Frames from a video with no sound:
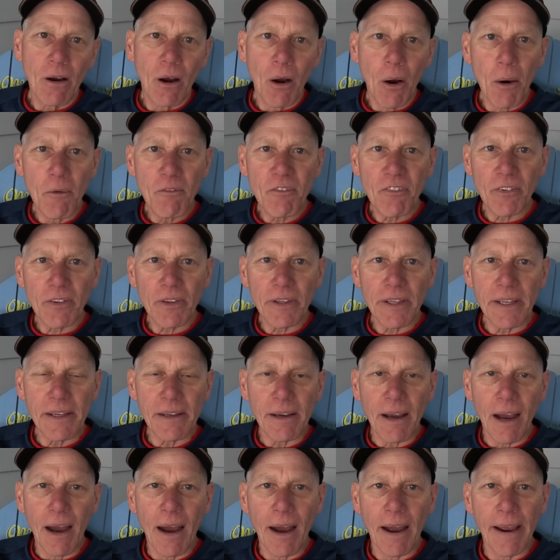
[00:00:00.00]

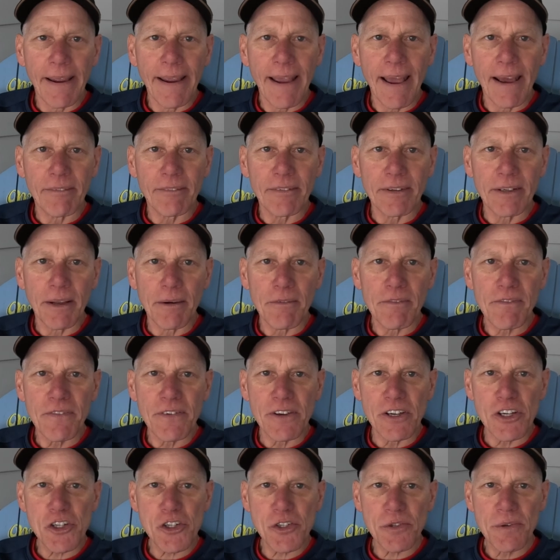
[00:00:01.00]
Hopefully, I had enough
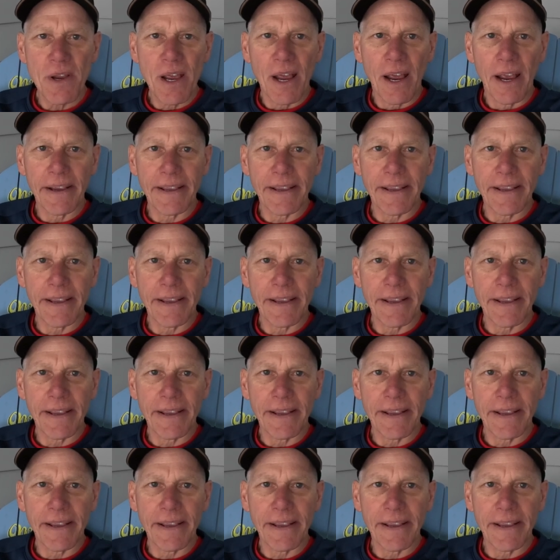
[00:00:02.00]
fish.